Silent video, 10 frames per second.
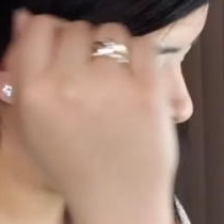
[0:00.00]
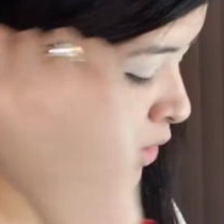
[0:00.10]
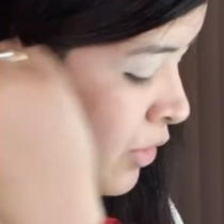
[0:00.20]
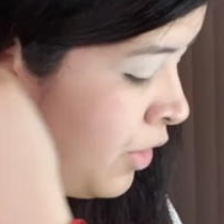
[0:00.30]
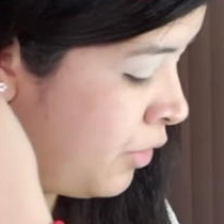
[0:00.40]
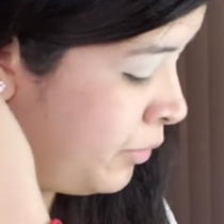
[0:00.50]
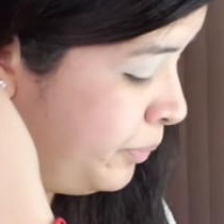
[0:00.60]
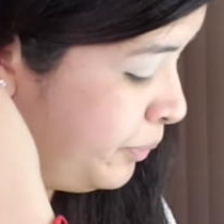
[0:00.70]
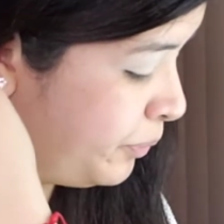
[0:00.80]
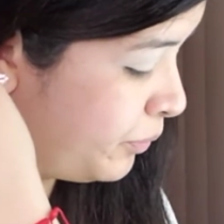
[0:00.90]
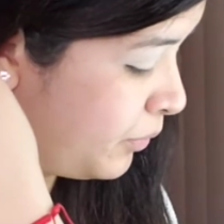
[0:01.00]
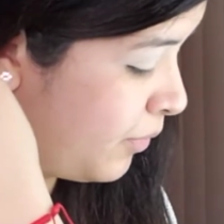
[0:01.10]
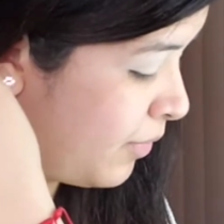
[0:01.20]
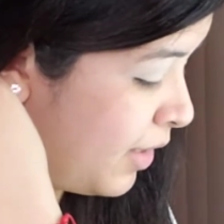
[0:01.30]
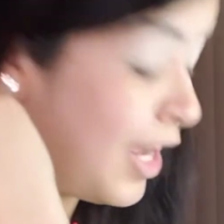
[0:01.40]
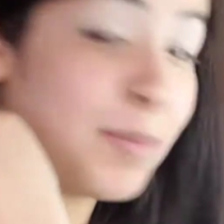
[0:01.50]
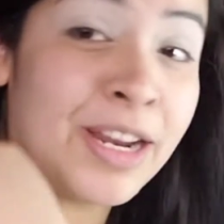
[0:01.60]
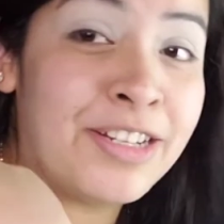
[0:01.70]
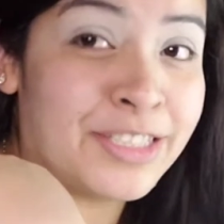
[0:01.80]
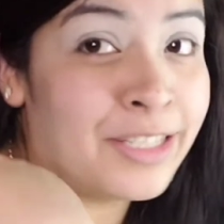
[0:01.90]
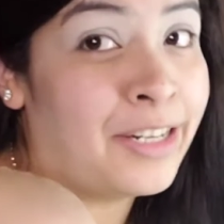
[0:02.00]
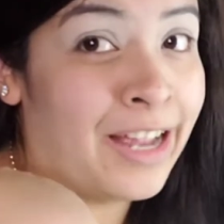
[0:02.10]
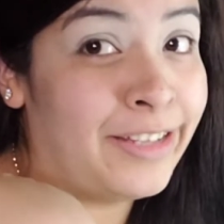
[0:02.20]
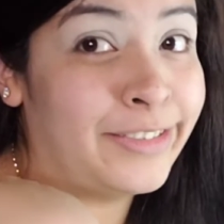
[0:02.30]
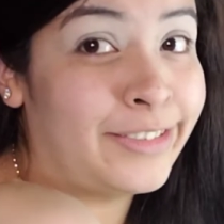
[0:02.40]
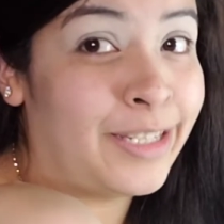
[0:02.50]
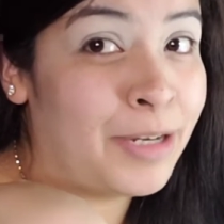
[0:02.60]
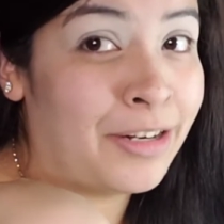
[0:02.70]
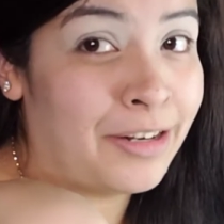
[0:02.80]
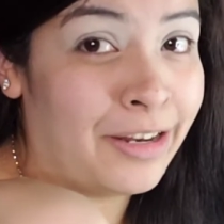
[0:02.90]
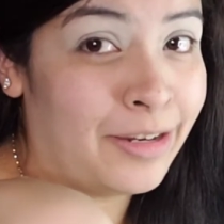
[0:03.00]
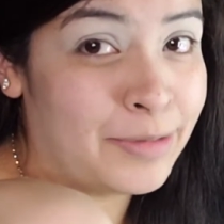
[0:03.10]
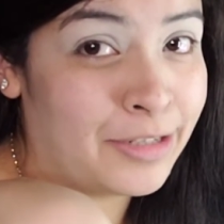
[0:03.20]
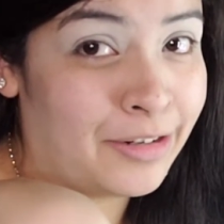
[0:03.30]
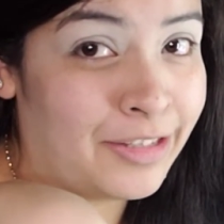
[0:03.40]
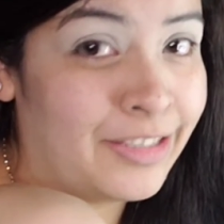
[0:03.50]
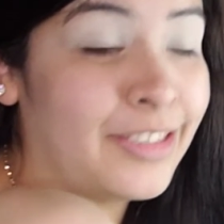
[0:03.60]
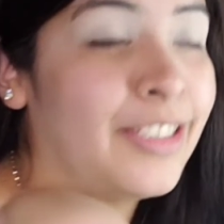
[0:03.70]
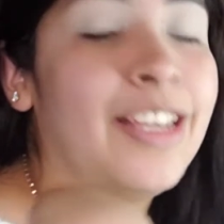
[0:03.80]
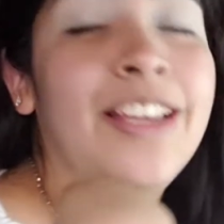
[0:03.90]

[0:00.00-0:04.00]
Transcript: So I'm kind of stuck, guys. I'm not gonna lie, I'm stuck on this.